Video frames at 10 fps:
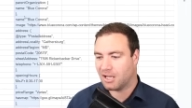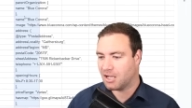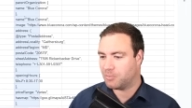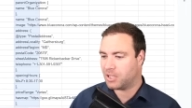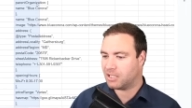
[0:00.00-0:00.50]

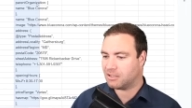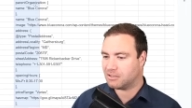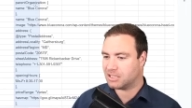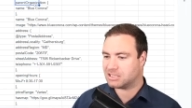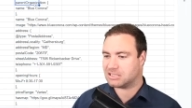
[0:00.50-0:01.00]
Well,
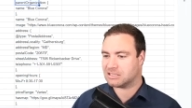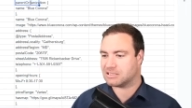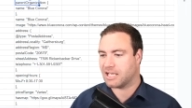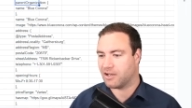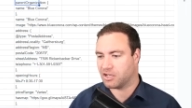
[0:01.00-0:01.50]
let's just
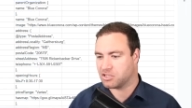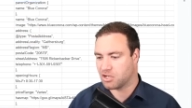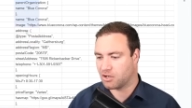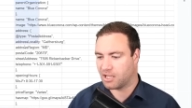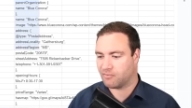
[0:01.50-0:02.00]
say I
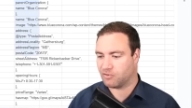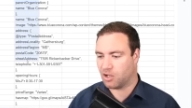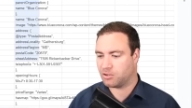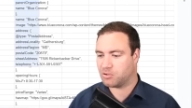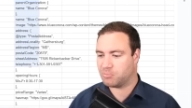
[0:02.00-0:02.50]
don't have
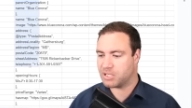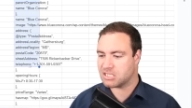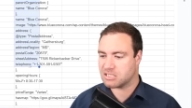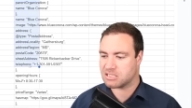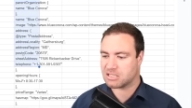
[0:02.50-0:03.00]
local
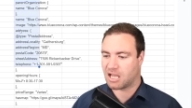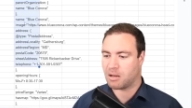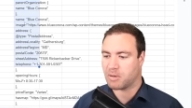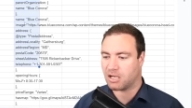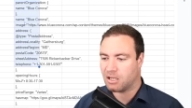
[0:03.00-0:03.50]
business
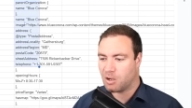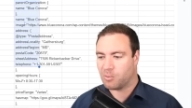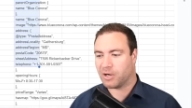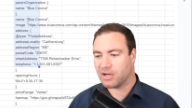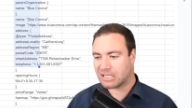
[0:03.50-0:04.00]
schema.
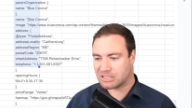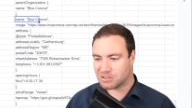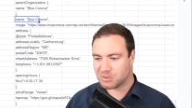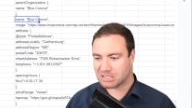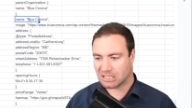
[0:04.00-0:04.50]
What I can
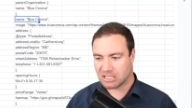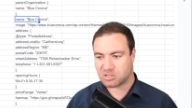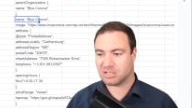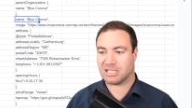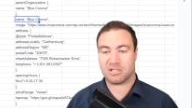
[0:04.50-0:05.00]
do is
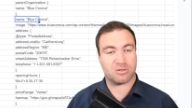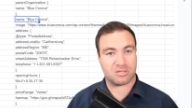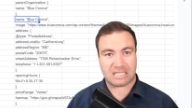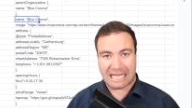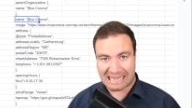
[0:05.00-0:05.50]
literally
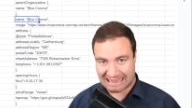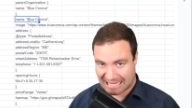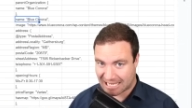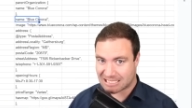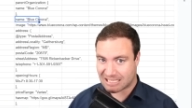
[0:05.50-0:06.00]
use
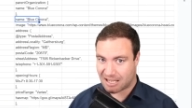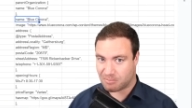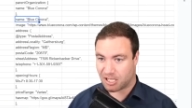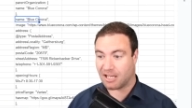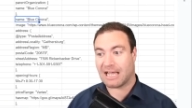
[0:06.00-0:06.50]
their
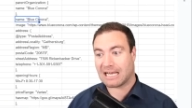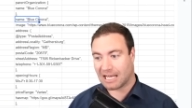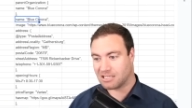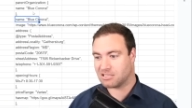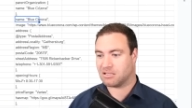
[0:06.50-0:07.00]
schema
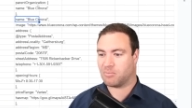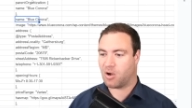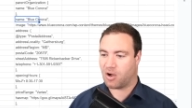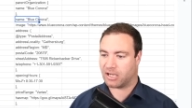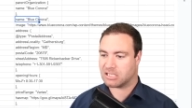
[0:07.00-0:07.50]
against them.
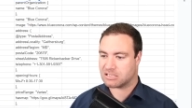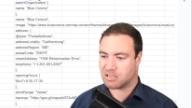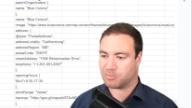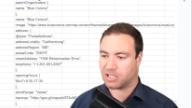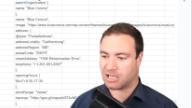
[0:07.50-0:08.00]
I can
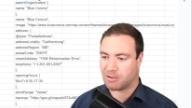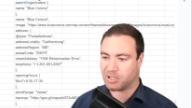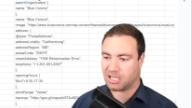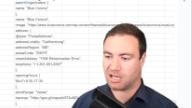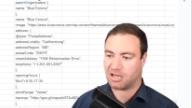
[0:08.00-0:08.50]
simply come in
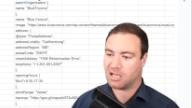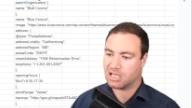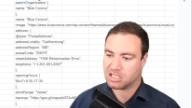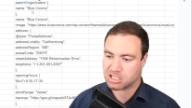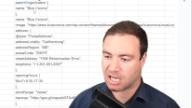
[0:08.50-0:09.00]
here,
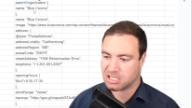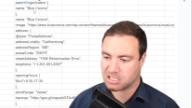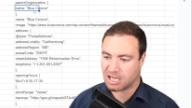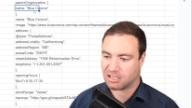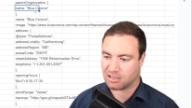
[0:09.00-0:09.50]
change
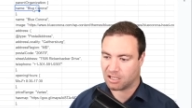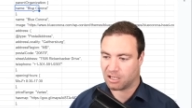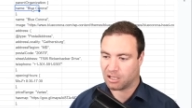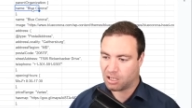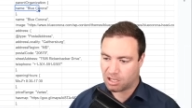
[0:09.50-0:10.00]
out
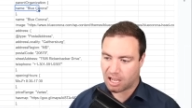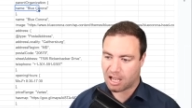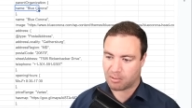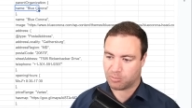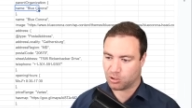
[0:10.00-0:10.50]
the
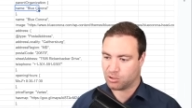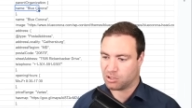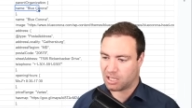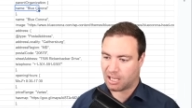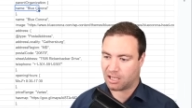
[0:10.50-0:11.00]
uh, blue
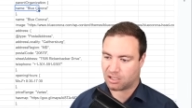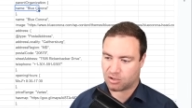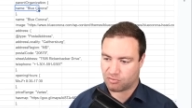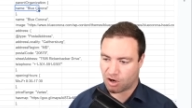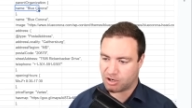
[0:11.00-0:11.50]
uh,
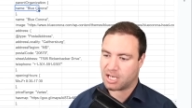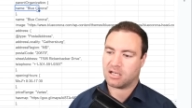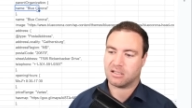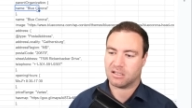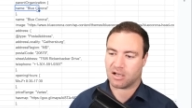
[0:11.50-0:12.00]
Corona.
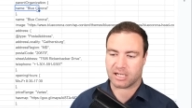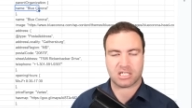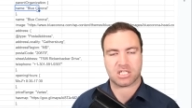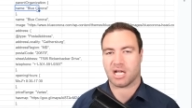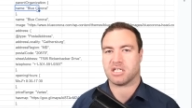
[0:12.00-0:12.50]
I can
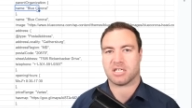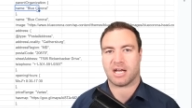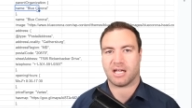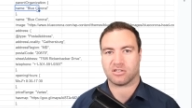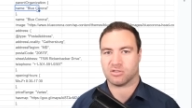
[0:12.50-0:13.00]
change that
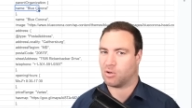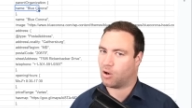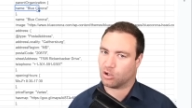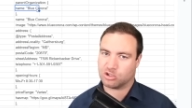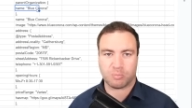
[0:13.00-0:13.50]
out to
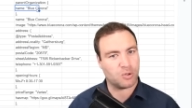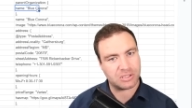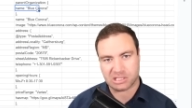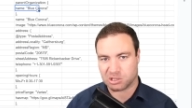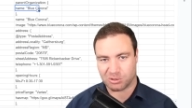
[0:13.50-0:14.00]
Osborne
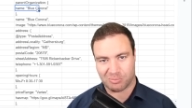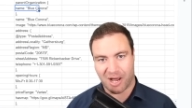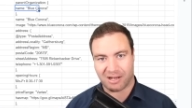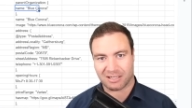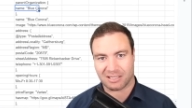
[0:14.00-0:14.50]
Digital
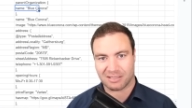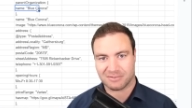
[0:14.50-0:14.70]
Marketing.